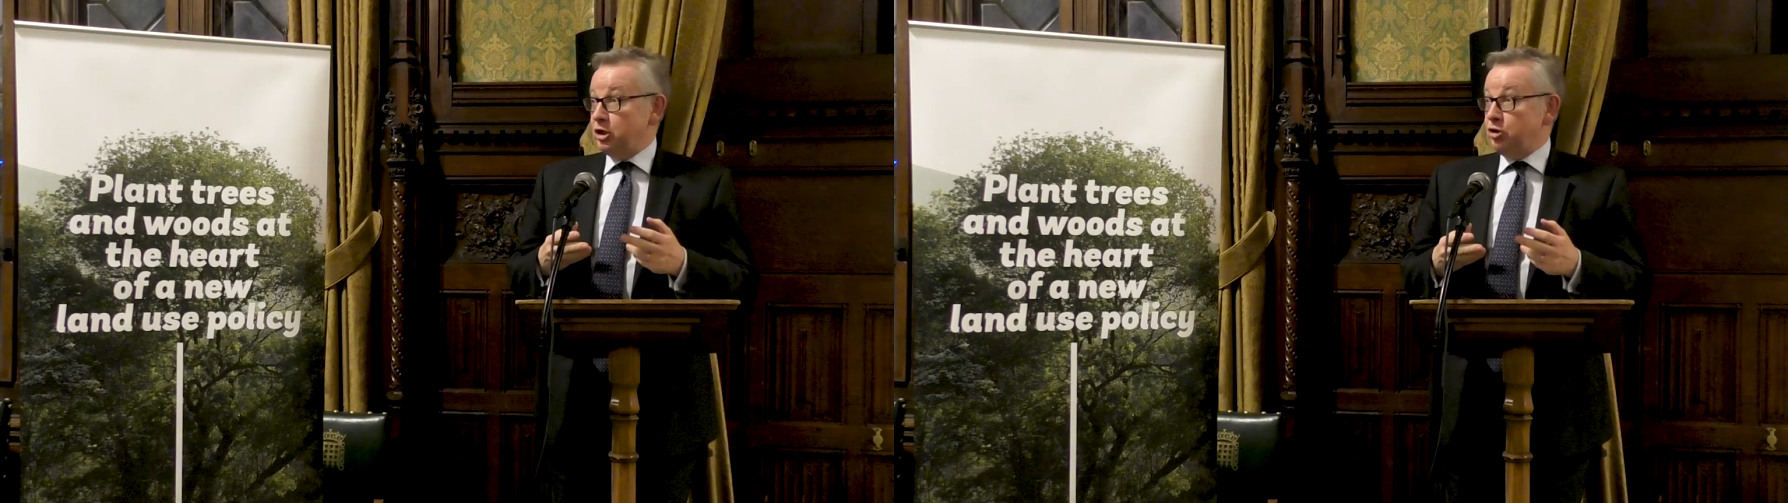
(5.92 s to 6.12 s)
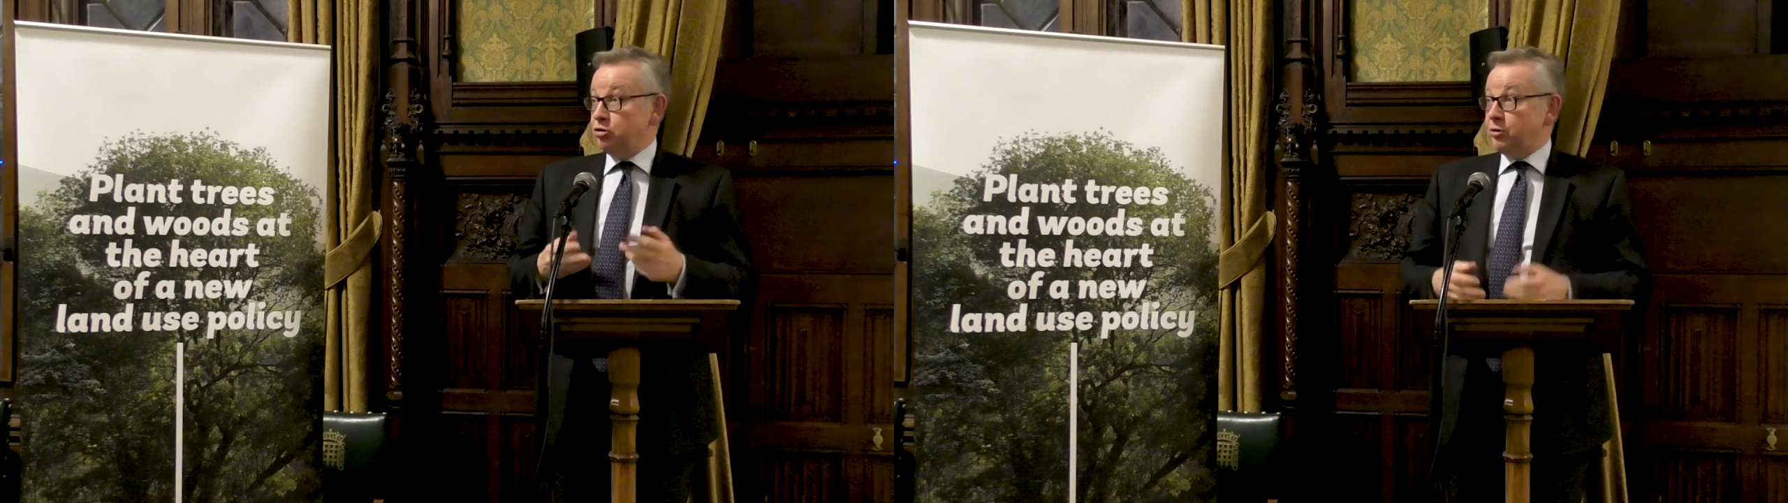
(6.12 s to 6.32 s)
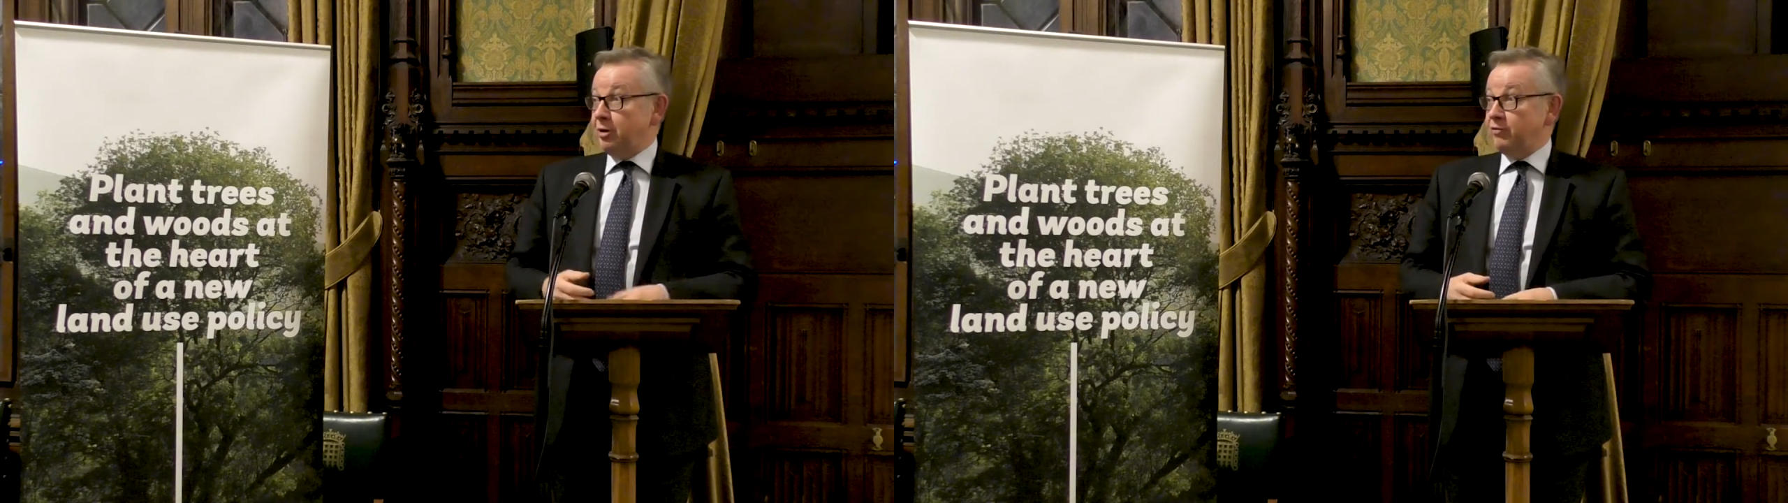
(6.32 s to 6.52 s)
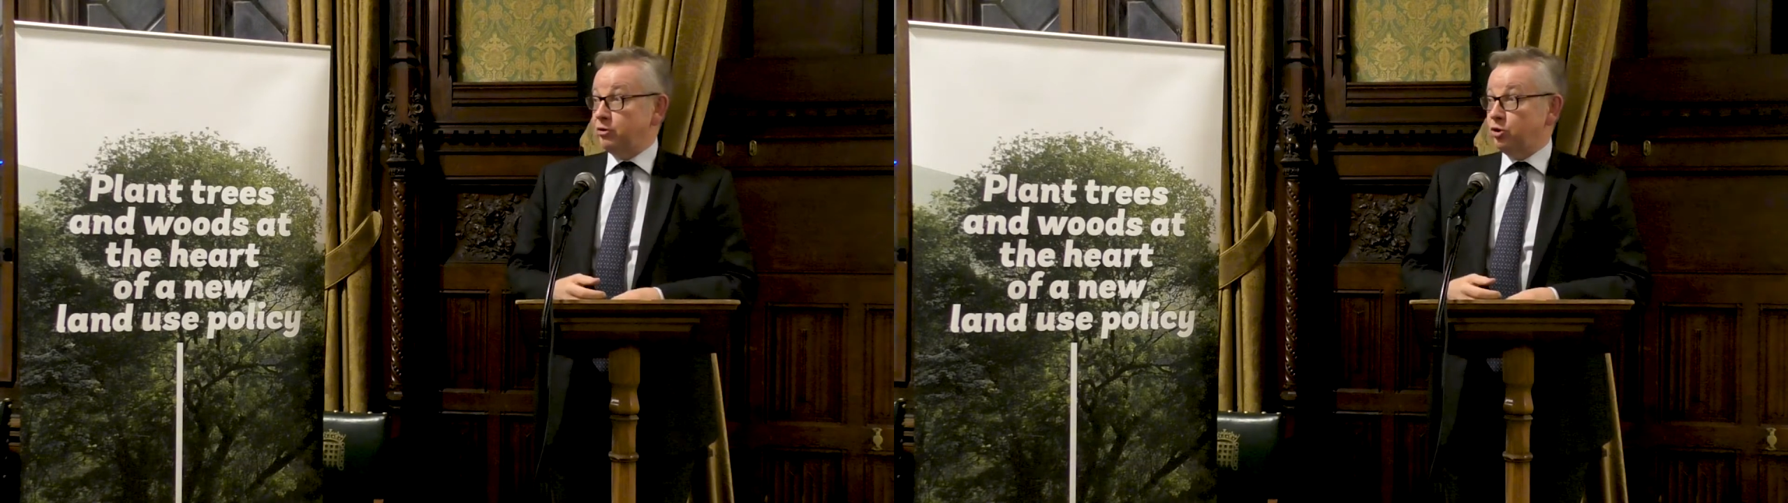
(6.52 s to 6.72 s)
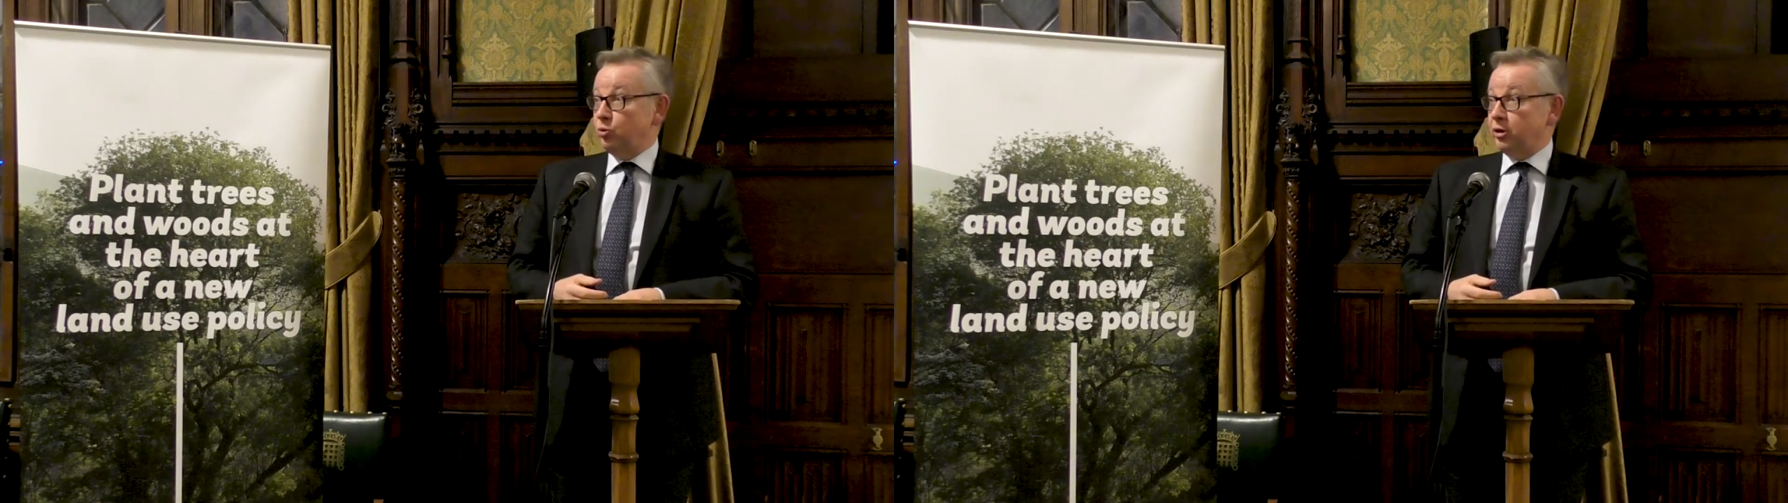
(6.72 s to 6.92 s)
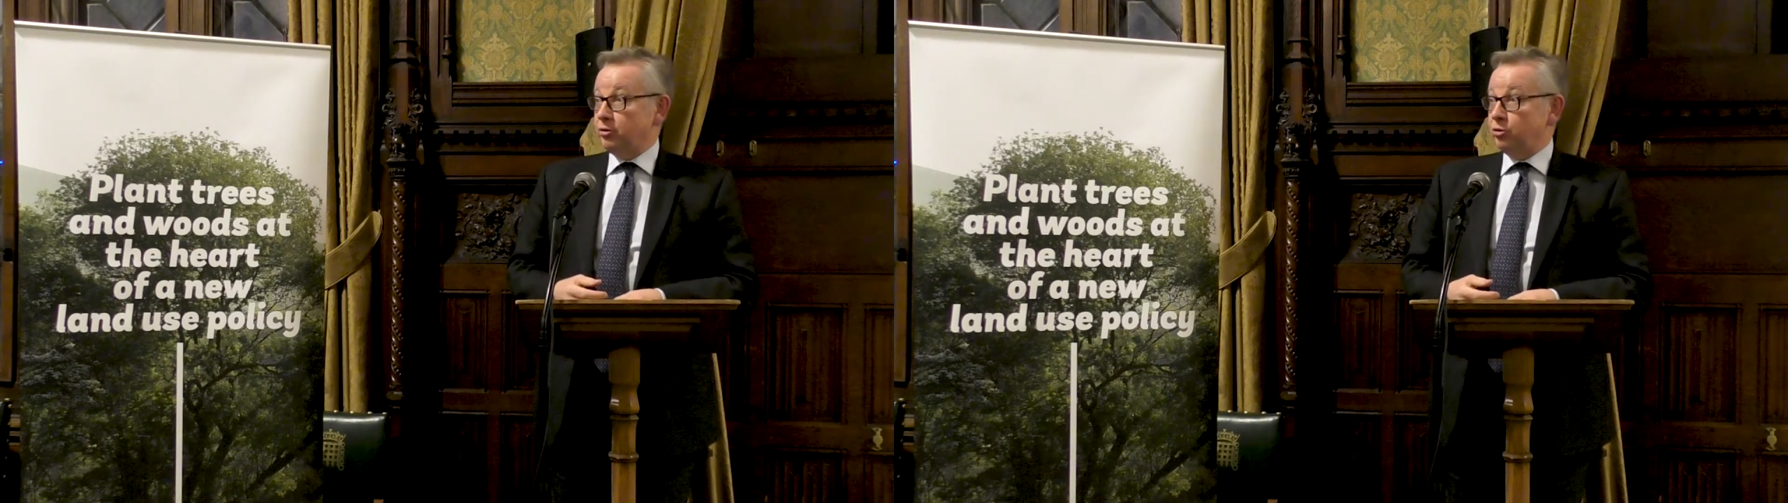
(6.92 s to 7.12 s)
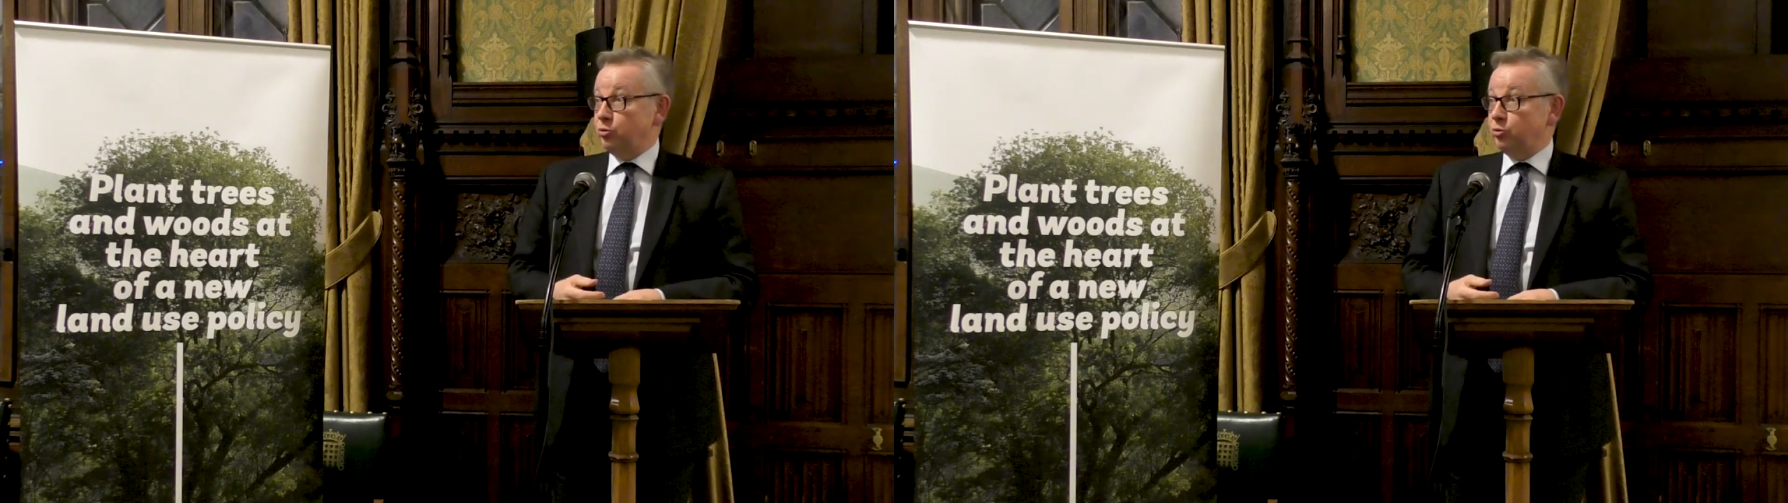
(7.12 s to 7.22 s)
hugely grateful to the work that the